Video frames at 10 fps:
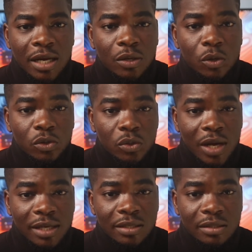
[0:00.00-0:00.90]
and also
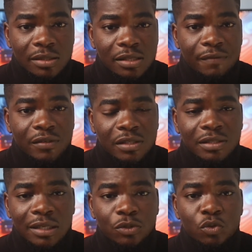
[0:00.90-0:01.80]
access to services
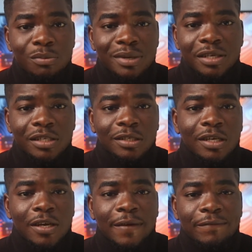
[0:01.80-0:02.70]
that you may need
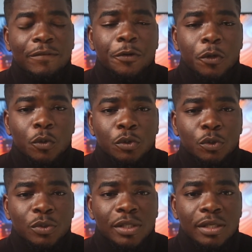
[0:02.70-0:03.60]
for your own
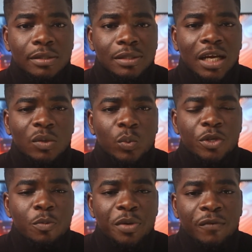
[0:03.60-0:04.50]
use case. And
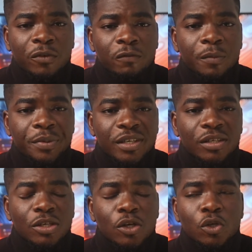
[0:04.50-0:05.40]
when you pay for a V P
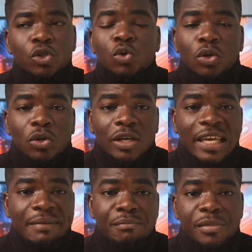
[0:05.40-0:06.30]
N, you unlock
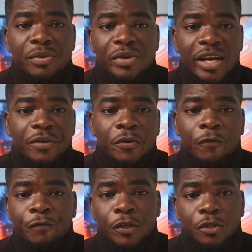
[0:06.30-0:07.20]
a myriad
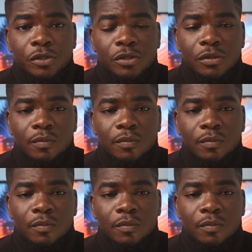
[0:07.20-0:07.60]
of features.